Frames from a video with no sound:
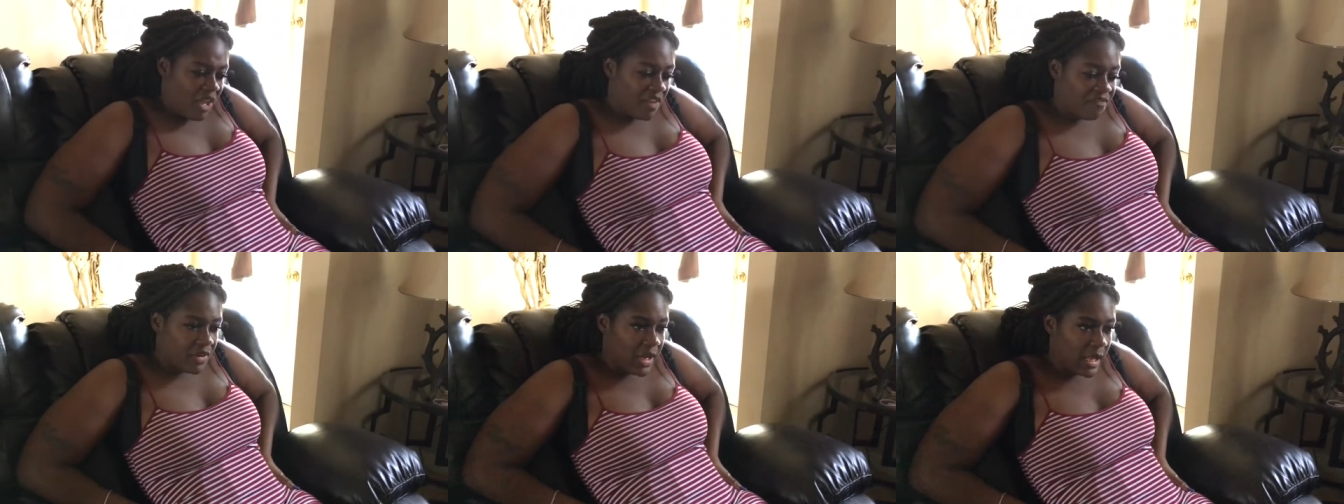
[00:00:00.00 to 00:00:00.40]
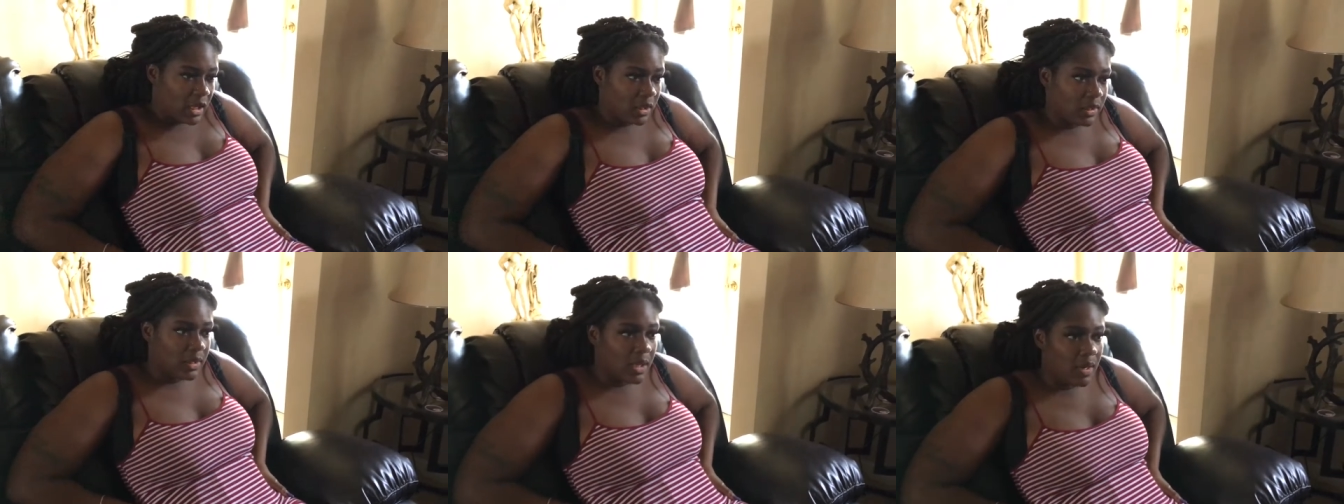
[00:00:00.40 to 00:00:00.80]
It felt
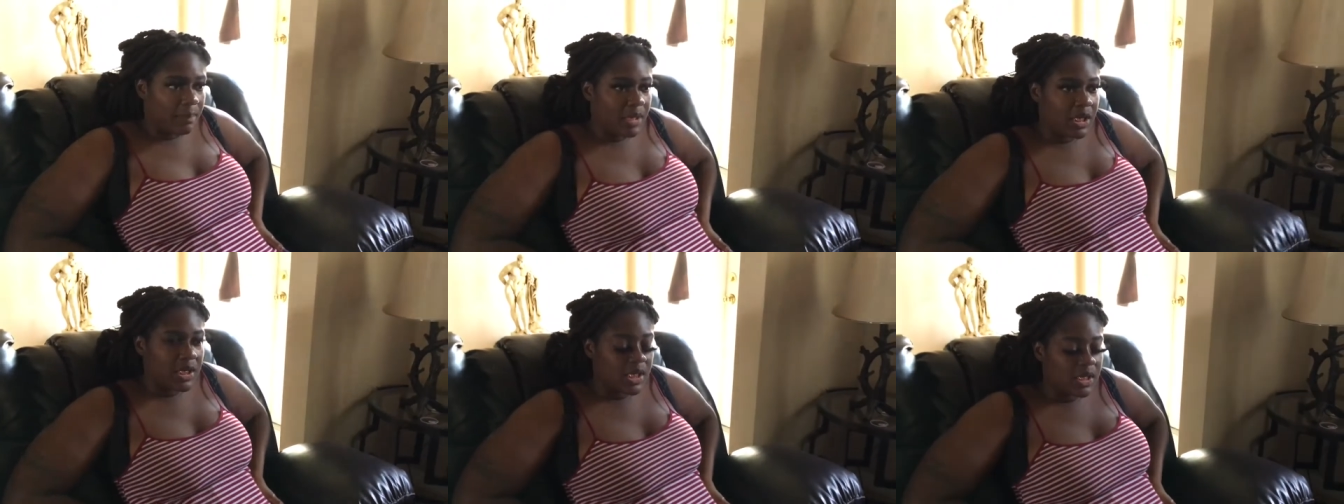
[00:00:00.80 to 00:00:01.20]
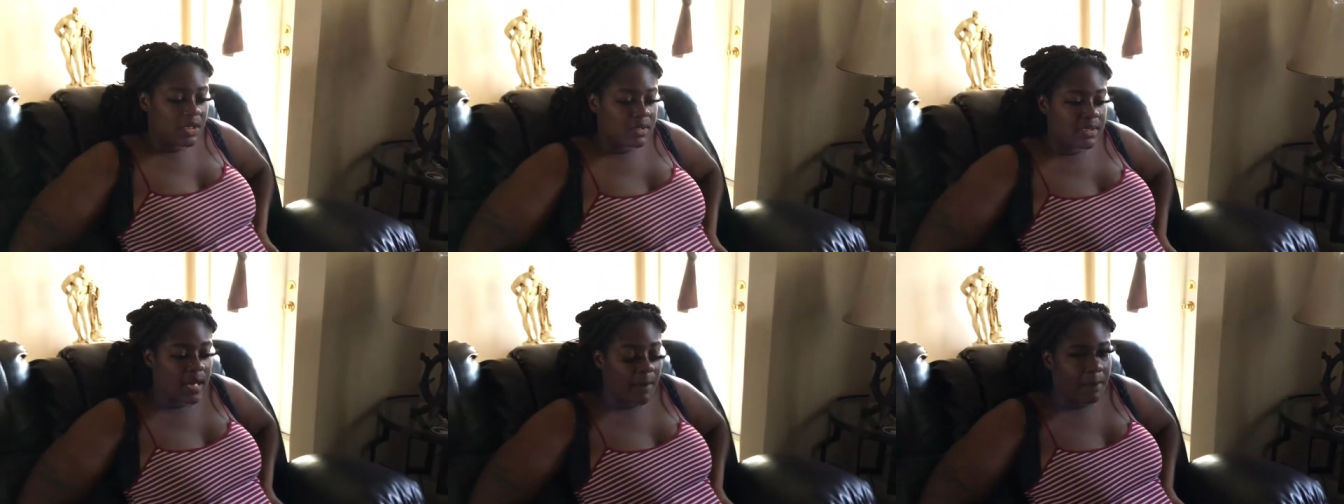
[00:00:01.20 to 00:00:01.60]
like a lump. And then
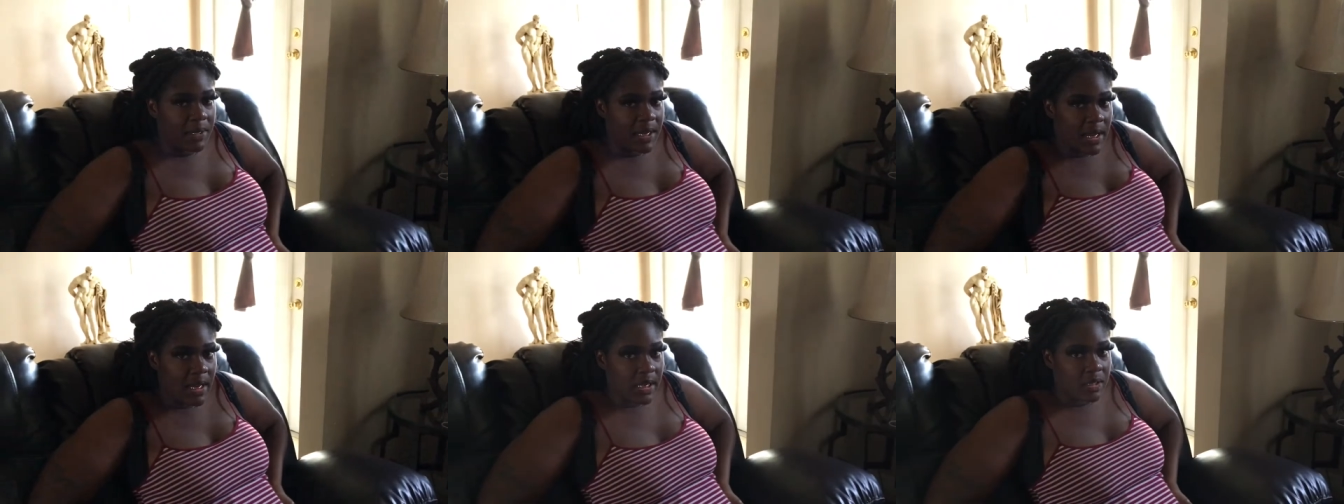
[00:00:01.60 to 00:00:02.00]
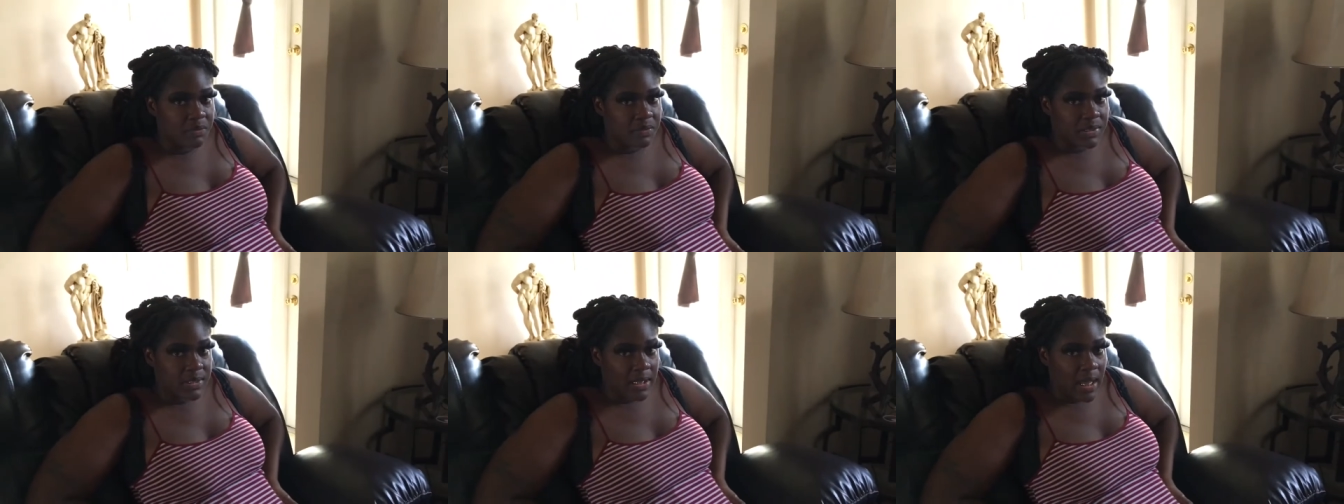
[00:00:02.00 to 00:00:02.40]
on top of that,
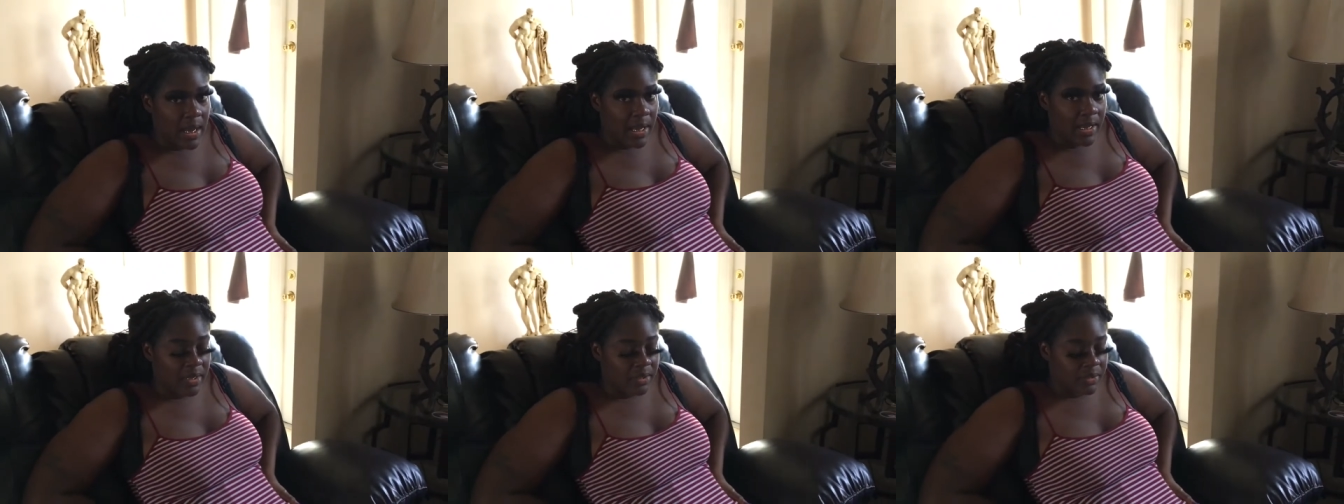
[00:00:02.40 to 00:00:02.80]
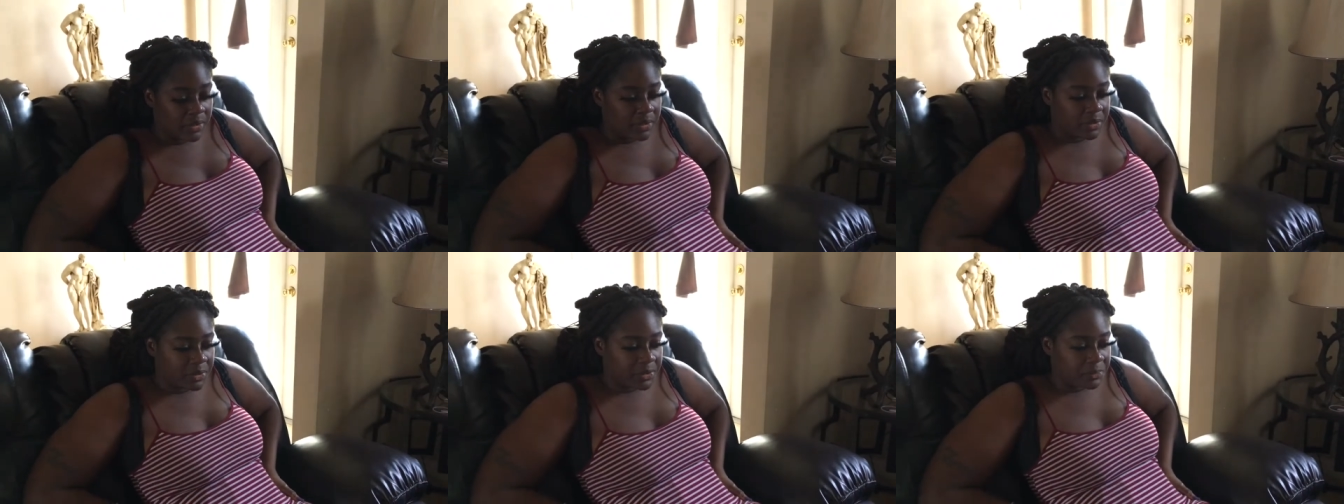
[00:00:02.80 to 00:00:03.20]
it was like
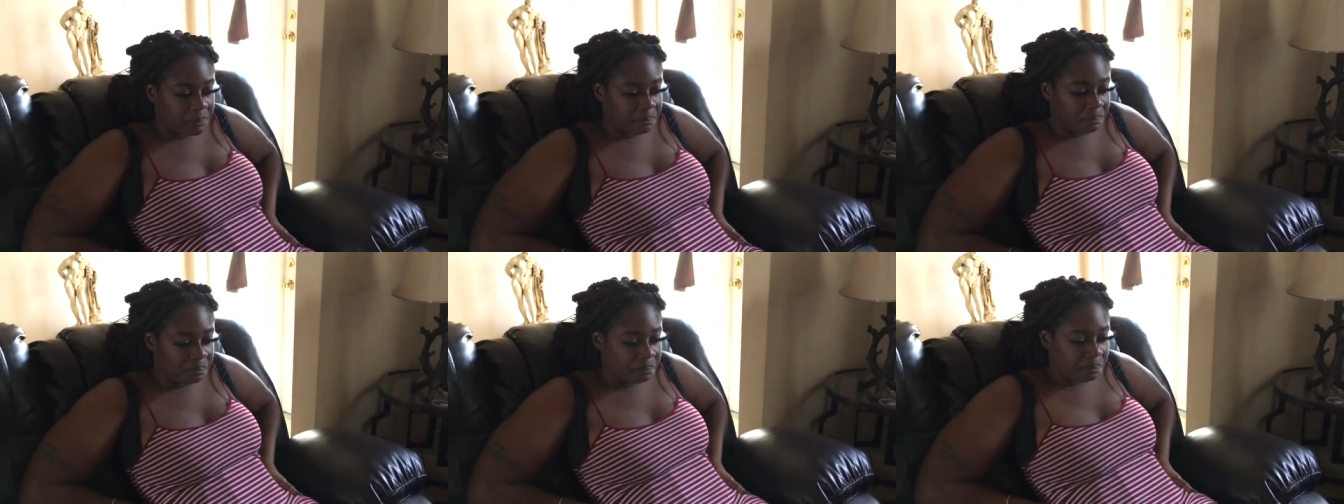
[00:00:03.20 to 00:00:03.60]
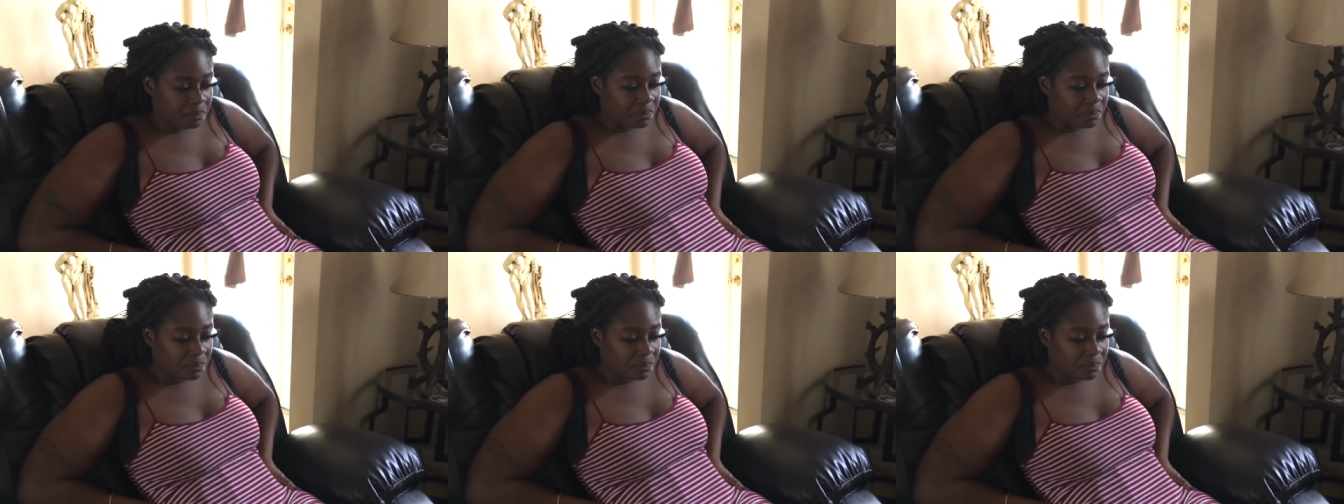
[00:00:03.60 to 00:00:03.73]
um